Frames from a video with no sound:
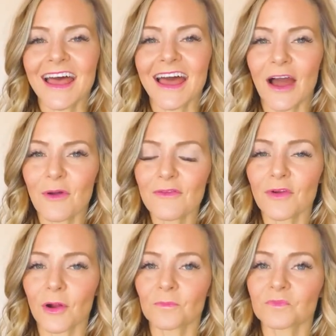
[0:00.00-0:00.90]

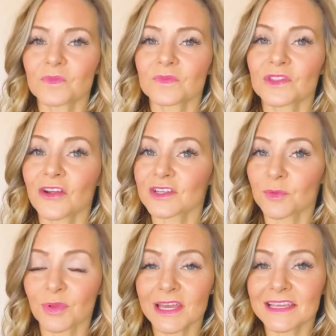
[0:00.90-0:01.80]
However, there is a
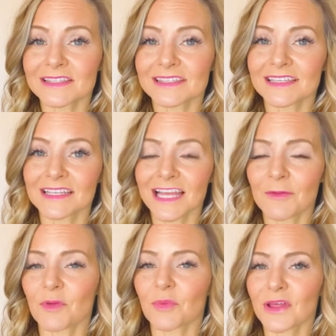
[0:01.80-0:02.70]
place, a time
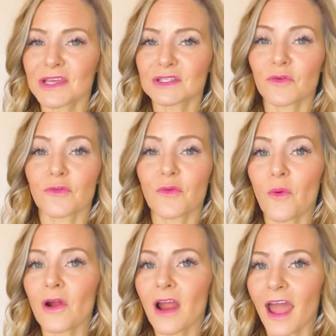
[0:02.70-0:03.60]
and place
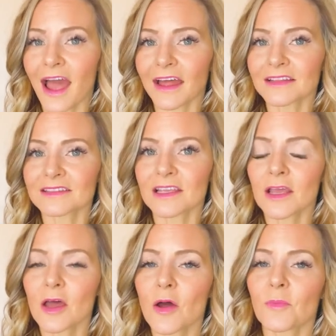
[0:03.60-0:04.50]
for ads.
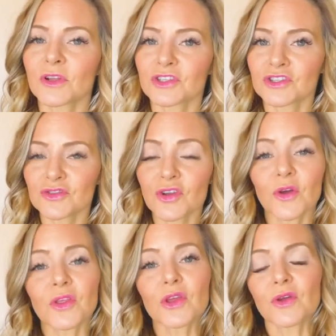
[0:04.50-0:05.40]
But did you know
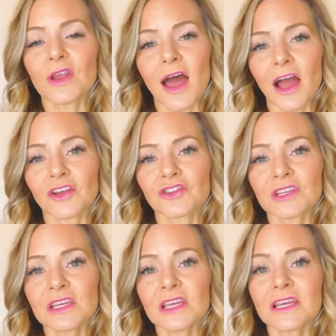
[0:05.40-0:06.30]
that you can
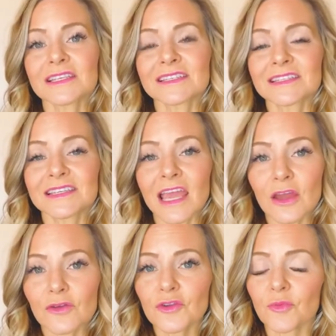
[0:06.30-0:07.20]
actually
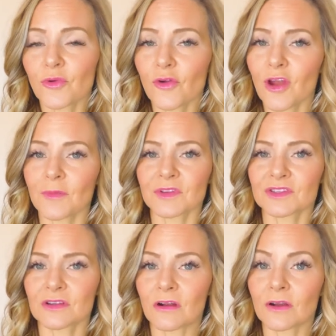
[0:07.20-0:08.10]
scale your program to
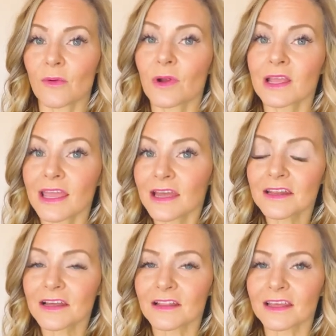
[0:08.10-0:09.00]
start
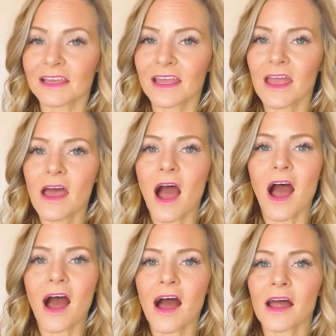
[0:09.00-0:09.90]
organically?
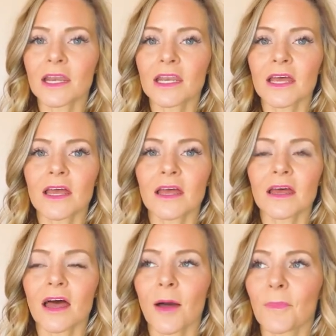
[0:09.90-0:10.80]
on
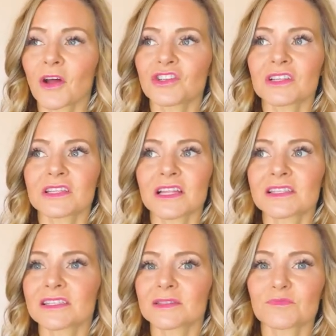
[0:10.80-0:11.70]
a budget
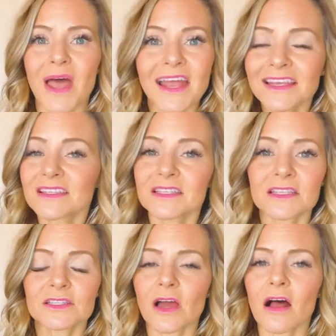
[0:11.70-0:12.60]
that's pennies to
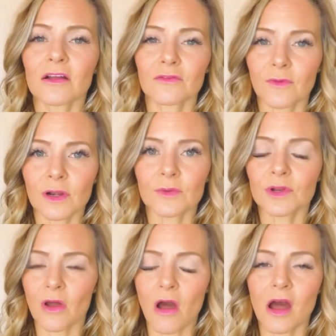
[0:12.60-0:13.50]
the dollar of what it
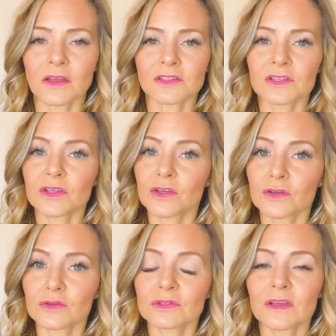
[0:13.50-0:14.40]
would cost to
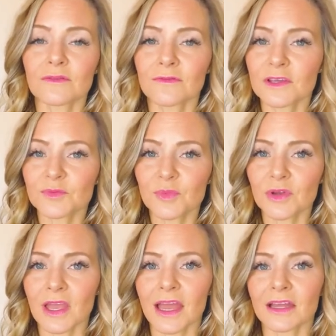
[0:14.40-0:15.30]
use
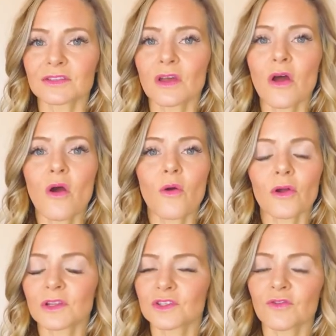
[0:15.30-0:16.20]
Facebook ads or
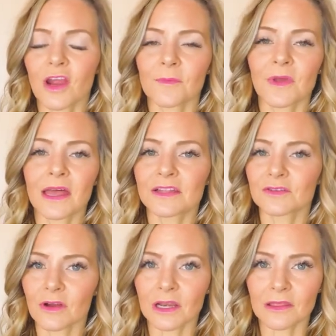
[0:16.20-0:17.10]
Instagram ads
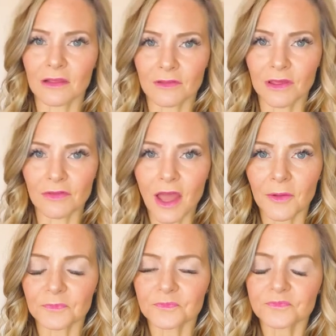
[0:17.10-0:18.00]
or anything like
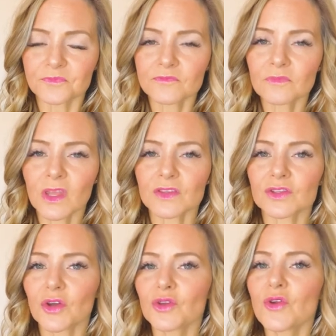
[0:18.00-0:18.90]
that.
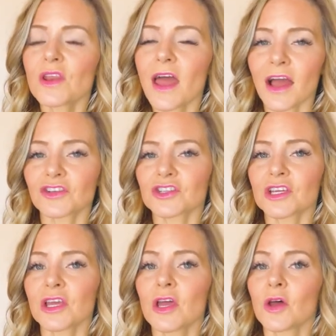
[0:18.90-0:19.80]
So you can
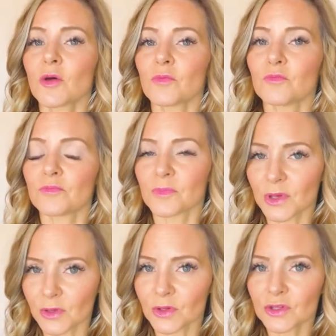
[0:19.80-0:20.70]
actually
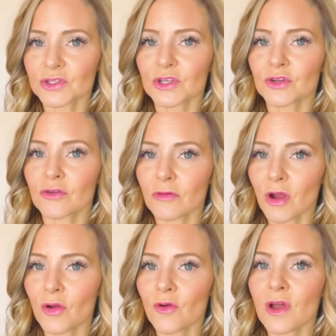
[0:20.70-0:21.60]
build,
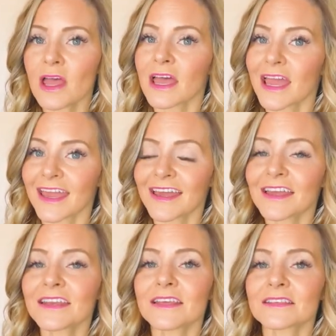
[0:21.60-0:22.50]
grow,
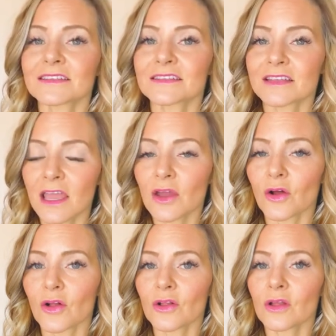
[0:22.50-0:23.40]
and
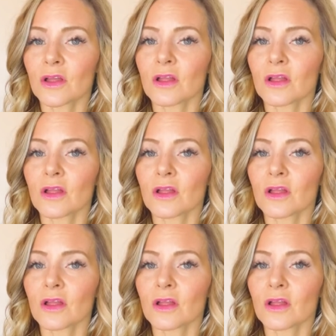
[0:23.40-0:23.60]
scale